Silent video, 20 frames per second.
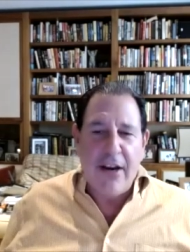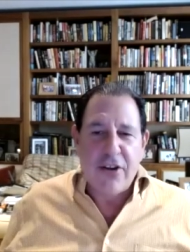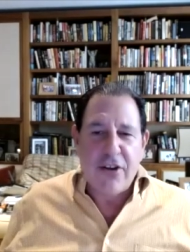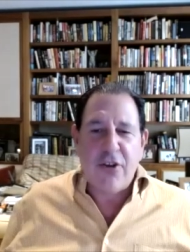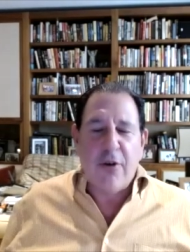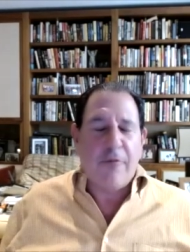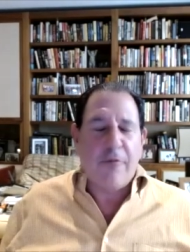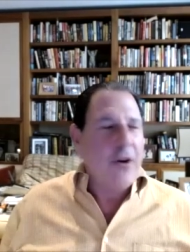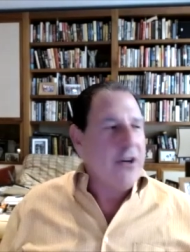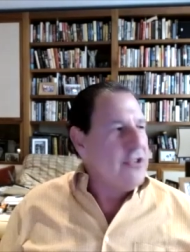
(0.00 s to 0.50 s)

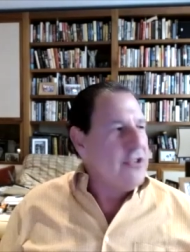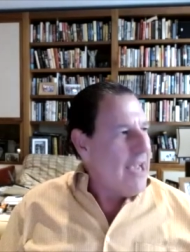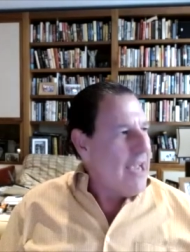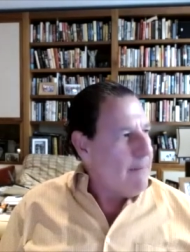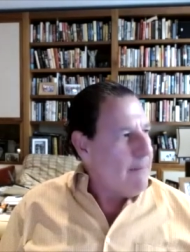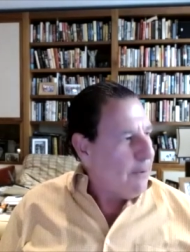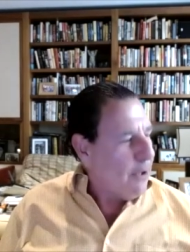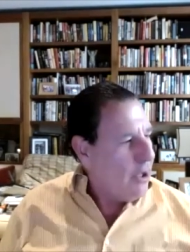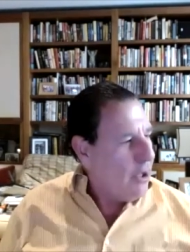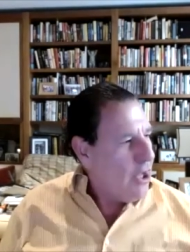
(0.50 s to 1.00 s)
So, for
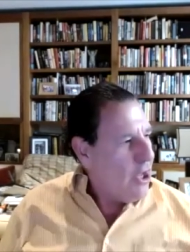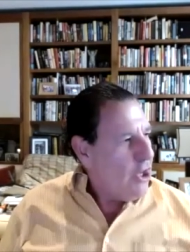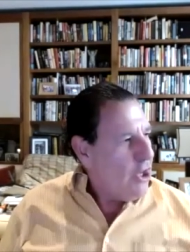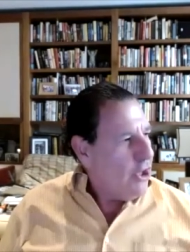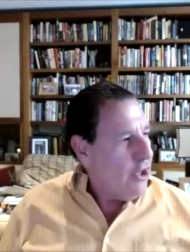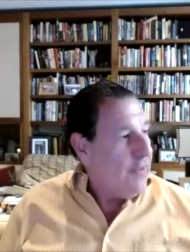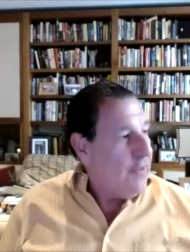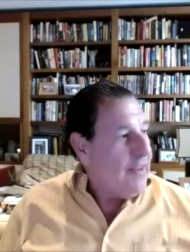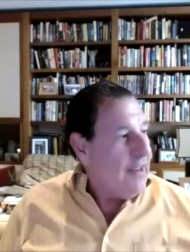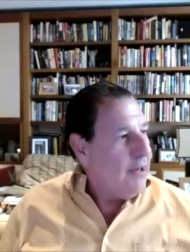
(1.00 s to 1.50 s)
example, you
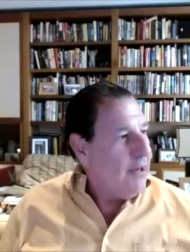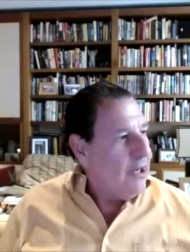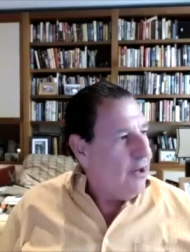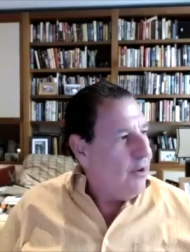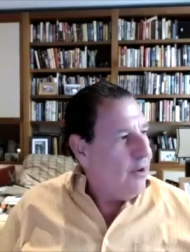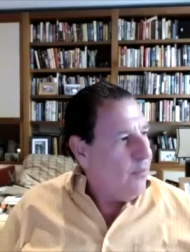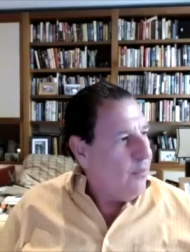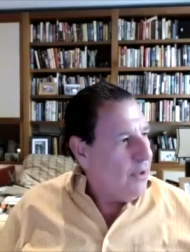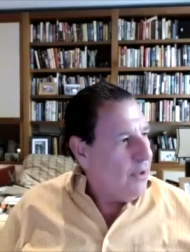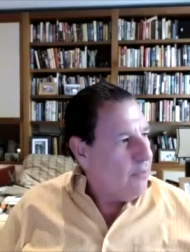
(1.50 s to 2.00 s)
know,
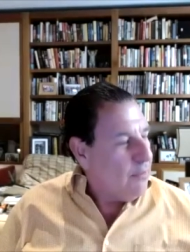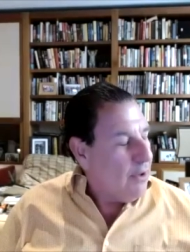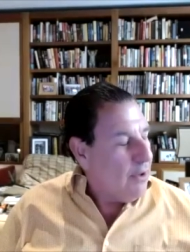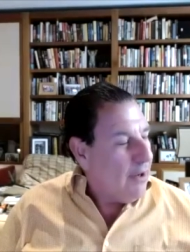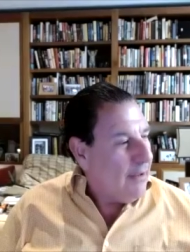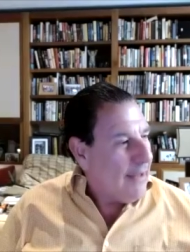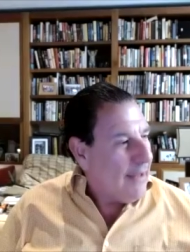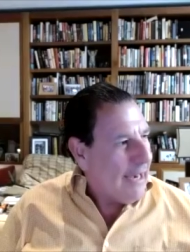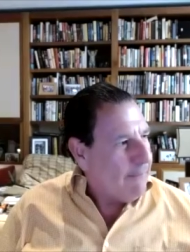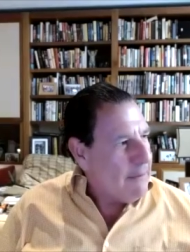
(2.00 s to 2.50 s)
we a
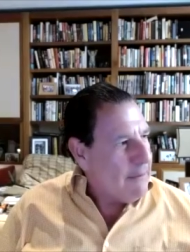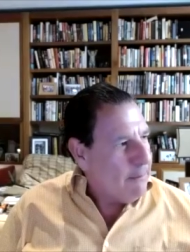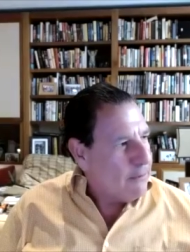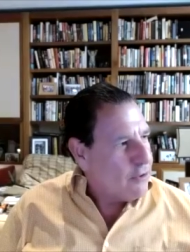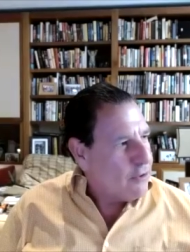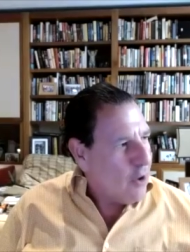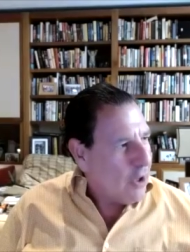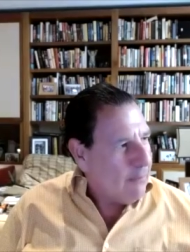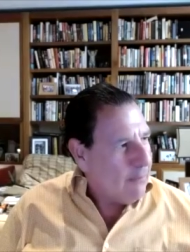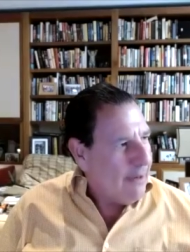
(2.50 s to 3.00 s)
lot of people
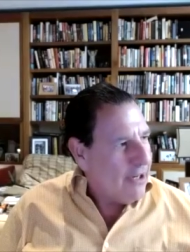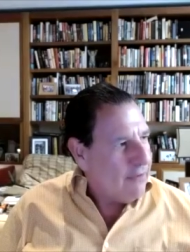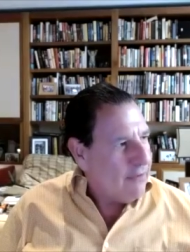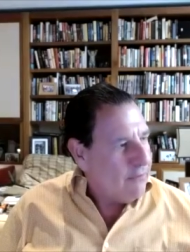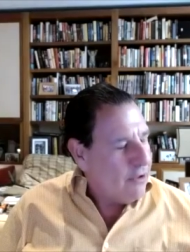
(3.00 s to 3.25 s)
talk about